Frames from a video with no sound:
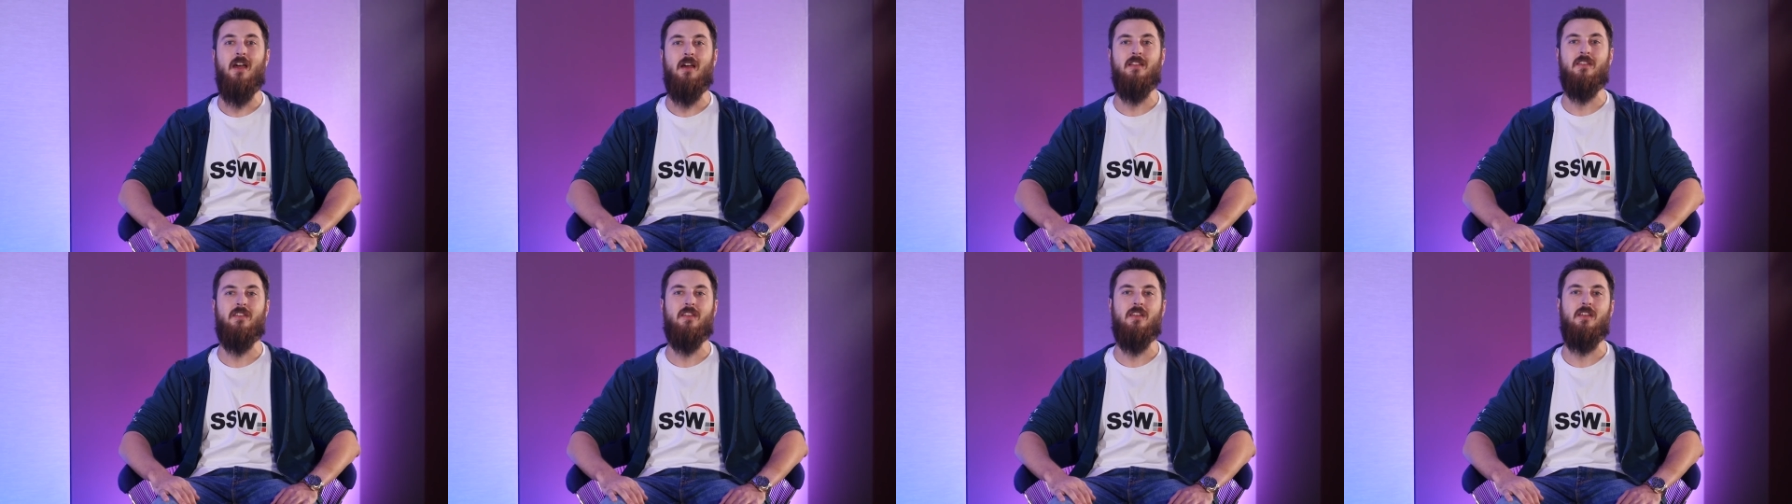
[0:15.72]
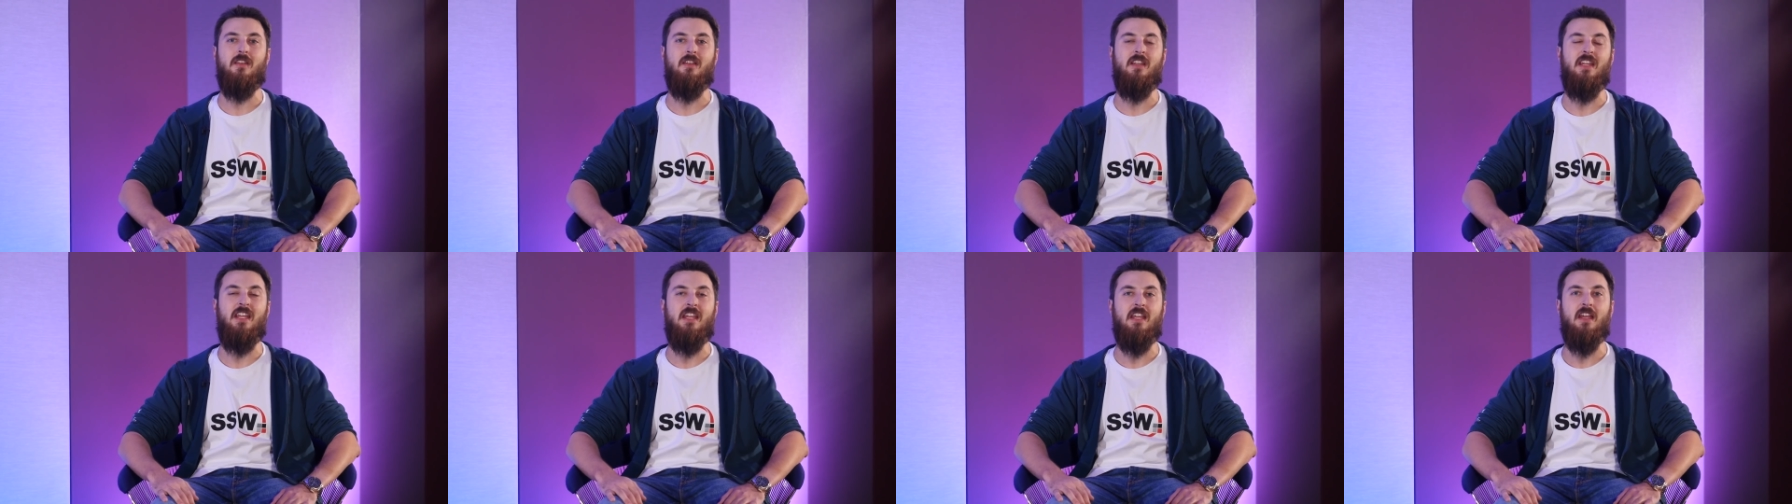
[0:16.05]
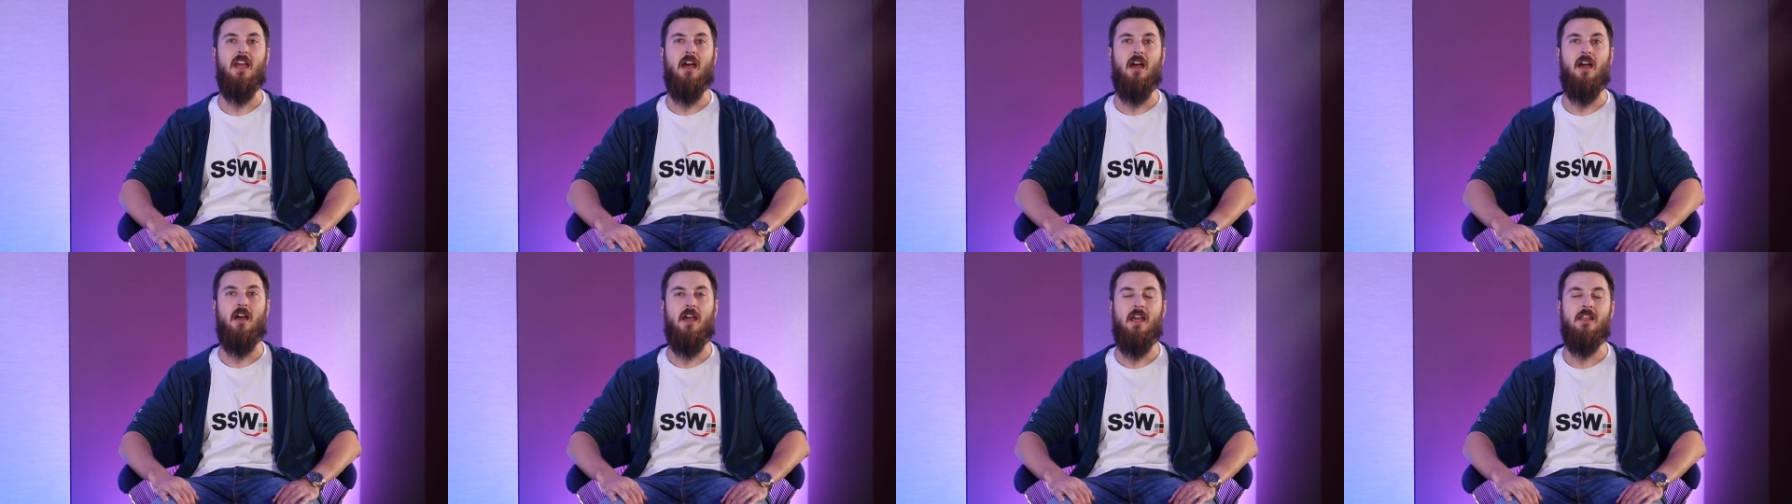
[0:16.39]
and Sydney,
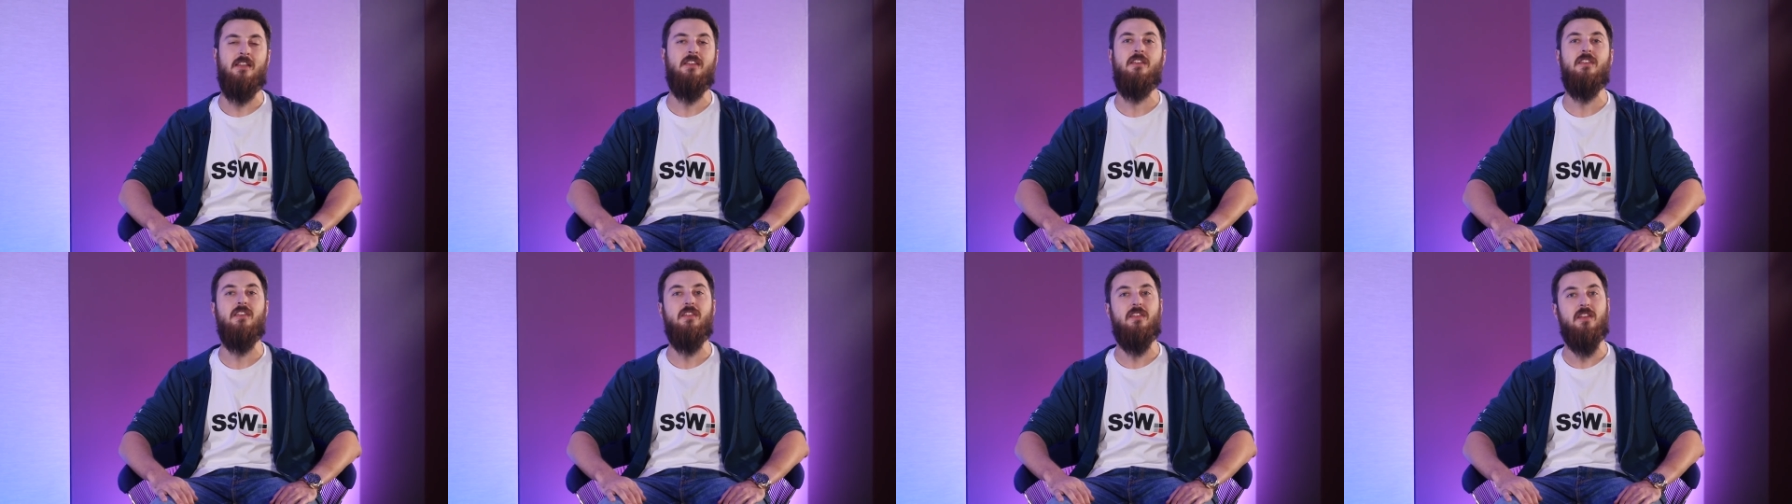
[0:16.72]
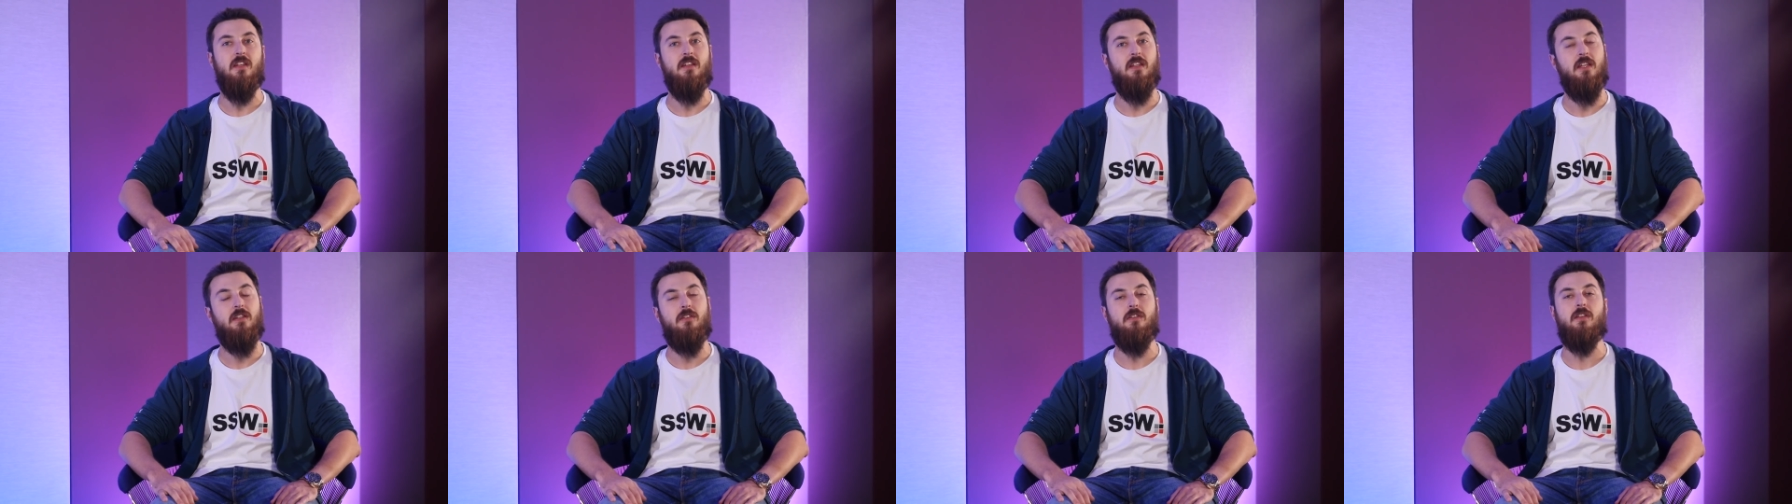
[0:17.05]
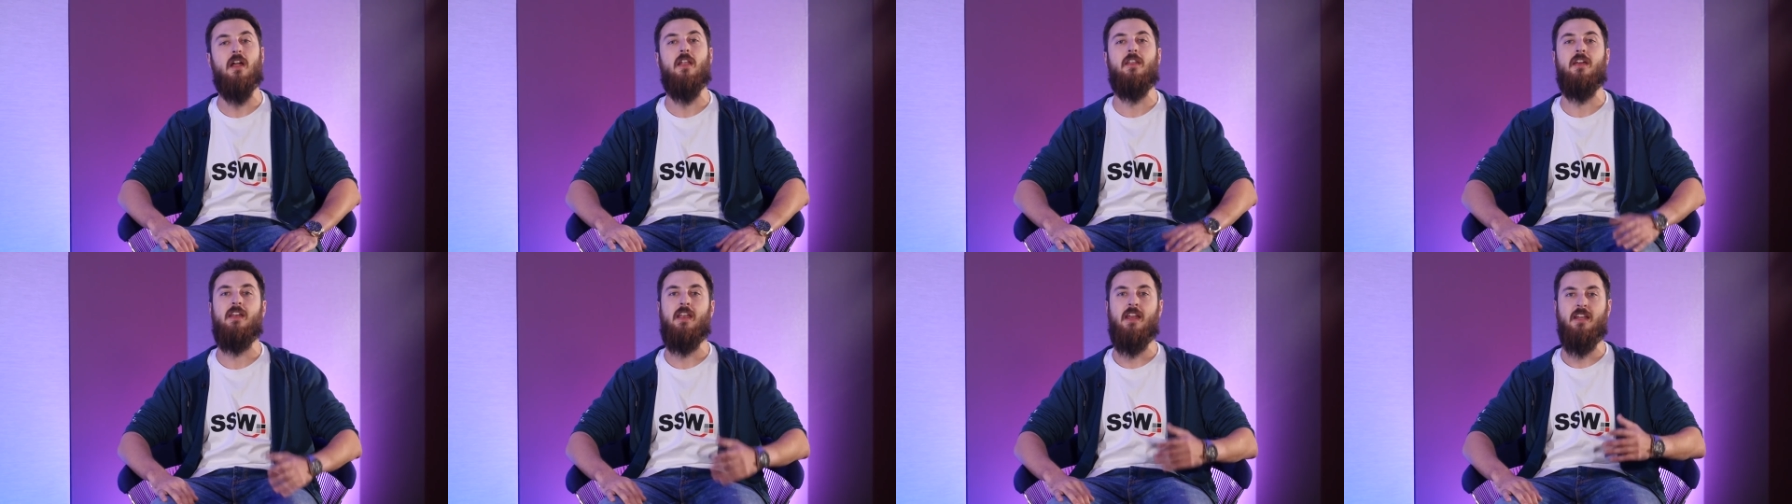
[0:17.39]
NDC Sydney
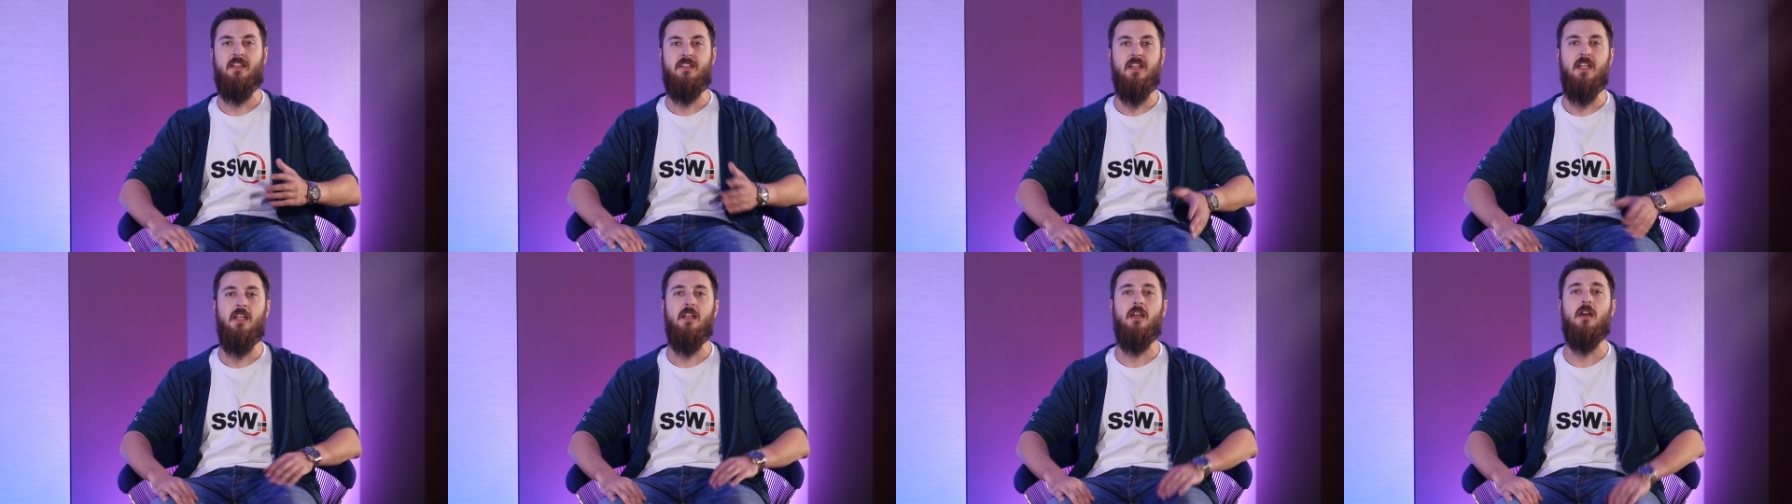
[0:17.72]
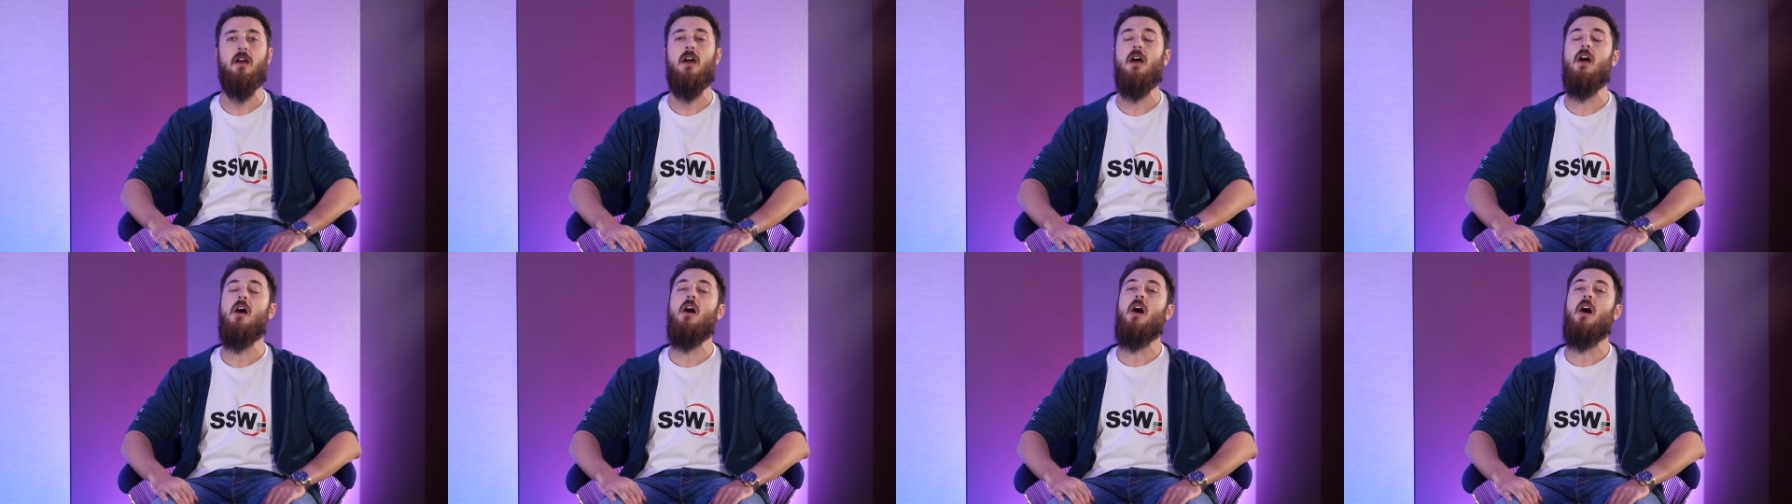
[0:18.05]
2018.